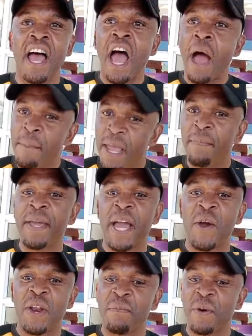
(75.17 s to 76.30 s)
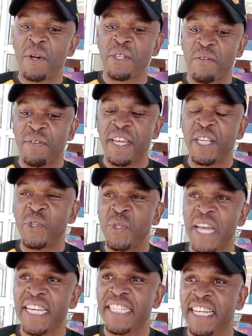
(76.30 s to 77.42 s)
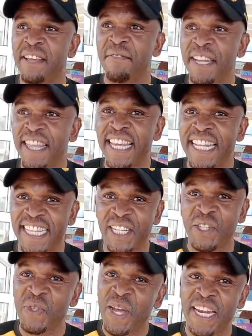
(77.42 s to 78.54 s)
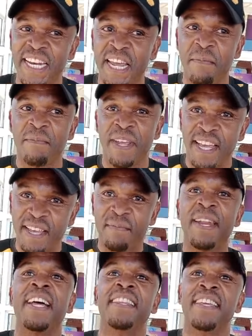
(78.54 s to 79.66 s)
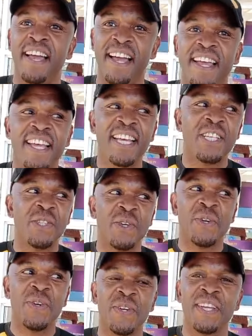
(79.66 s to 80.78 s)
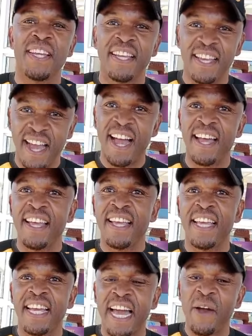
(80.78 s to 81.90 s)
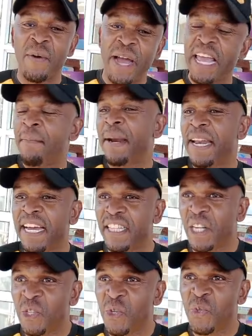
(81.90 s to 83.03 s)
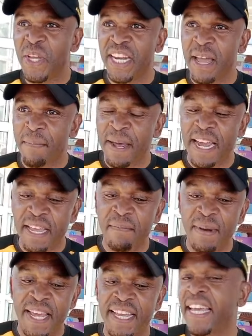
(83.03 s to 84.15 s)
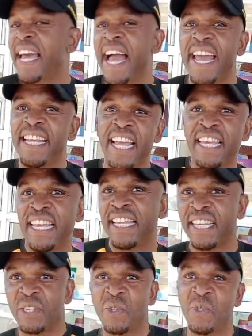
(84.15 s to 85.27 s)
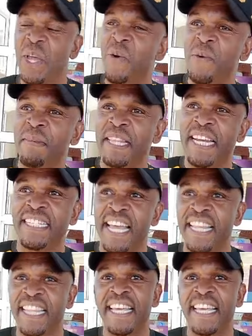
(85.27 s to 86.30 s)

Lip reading: I'm happy guy because of isuta each and everything. The track suit arena yeah. So yeah, okay, ya para leka track suit ya para nge black hainya ke track suit e mo matala side.